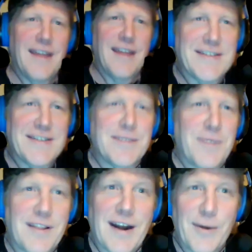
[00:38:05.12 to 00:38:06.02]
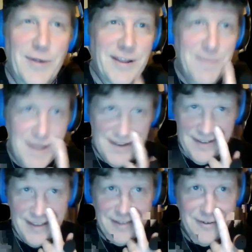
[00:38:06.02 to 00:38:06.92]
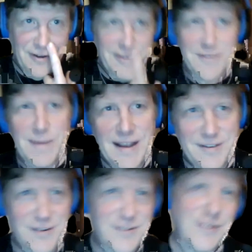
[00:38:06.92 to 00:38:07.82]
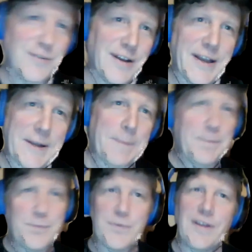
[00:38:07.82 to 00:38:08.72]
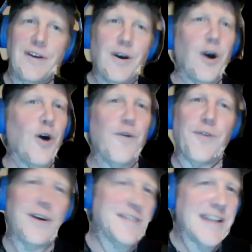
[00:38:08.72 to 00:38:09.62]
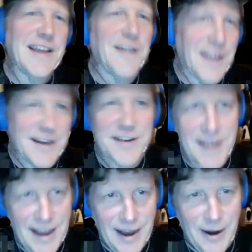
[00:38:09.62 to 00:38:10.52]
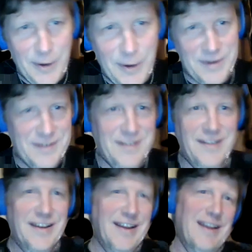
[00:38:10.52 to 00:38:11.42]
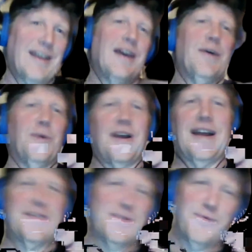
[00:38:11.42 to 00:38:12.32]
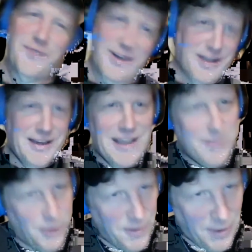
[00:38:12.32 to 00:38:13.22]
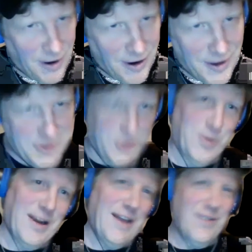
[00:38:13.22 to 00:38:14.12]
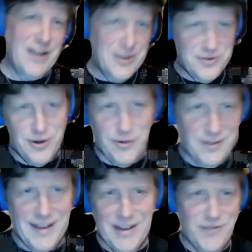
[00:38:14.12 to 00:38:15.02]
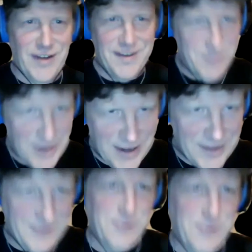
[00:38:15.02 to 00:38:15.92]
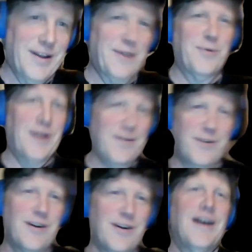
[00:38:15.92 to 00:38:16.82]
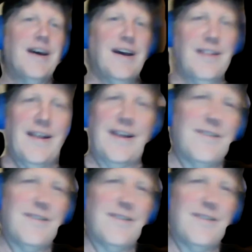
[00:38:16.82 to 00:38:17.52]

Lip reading: that's something that I really miss. Like, there's all these bands that are so like over articulated now. We're just like, we're gonna have some fucking keyboard parts, or we're gonna have an intro that lasts 5 minutes, or like whatever, and like